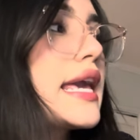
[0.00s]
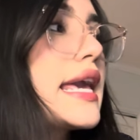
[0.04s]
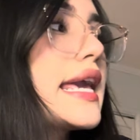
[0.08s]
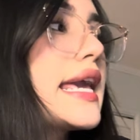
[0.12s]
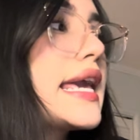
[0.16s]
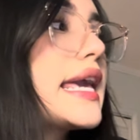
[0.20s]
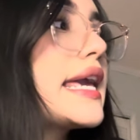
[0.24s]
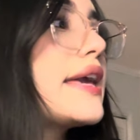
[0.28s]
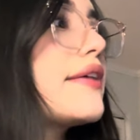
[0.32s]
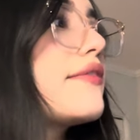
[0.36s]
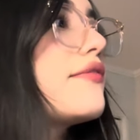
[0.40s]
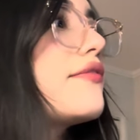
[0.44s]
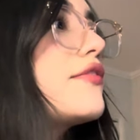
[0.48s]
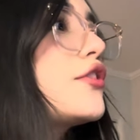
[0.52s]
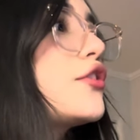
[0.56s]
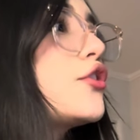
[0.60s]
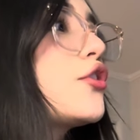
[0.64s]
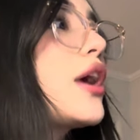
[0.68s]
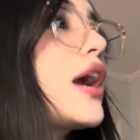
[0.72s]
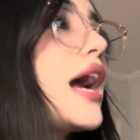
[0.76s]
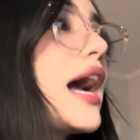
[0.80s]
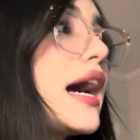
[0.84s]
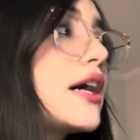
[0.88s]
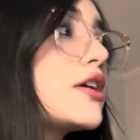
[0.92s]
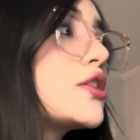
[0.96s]
If your
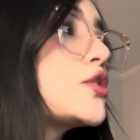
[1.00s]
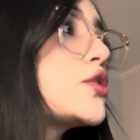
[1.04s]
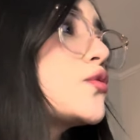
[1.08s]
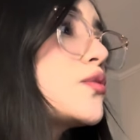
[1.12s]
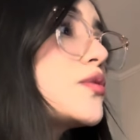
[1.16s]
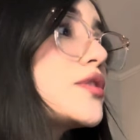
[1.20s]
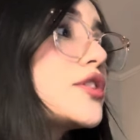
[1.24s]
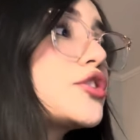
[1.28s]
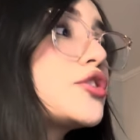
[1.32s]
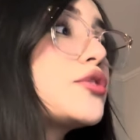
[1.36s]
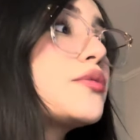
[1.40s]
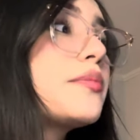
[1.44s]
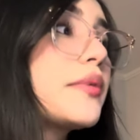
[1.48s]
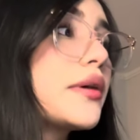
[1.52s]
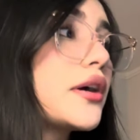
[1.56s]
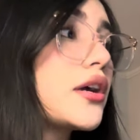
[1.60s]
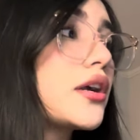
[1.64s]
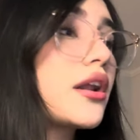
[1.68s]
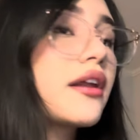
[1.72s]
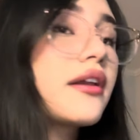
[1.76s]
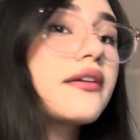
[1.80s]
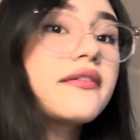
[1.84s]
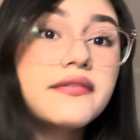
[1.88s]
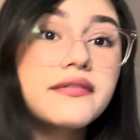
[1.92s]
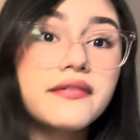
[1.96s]
house was to burn
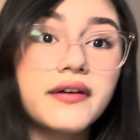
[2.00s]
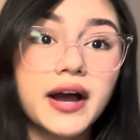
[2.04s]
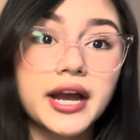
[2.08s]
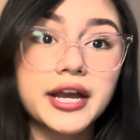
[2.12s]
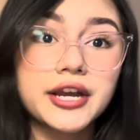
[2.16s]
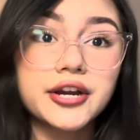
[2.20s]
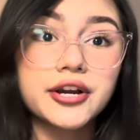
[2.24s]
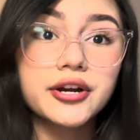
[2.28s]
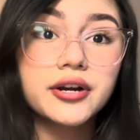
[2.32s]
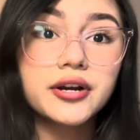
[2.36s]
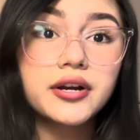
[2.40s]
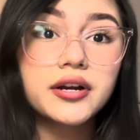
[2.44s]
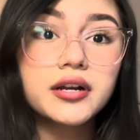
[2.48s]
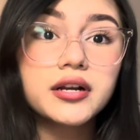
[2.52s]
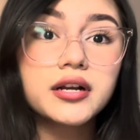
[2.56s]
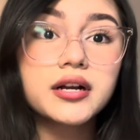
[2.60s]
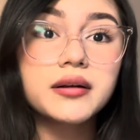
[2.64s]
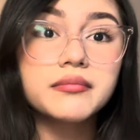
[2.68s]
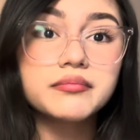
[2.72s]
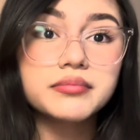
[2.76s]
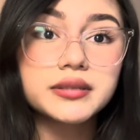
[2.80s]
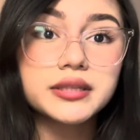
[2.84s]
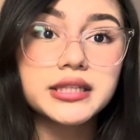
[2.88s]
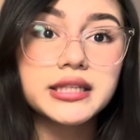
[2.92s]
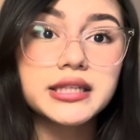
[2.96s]
on fire
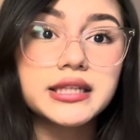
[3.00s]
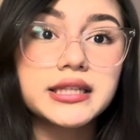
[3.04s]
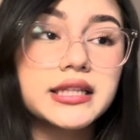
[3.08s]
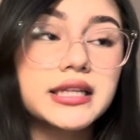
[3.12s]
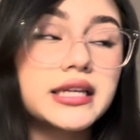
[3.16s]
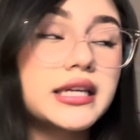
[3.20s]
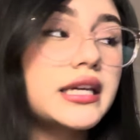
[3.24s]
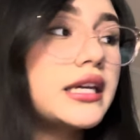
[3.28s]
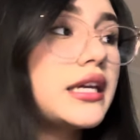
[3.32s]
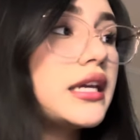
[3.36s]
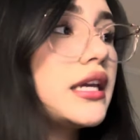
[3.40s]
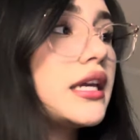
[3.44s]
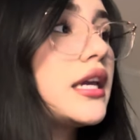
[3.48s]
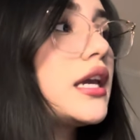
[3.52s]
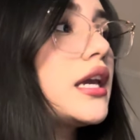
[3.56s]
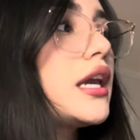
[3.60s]
completely,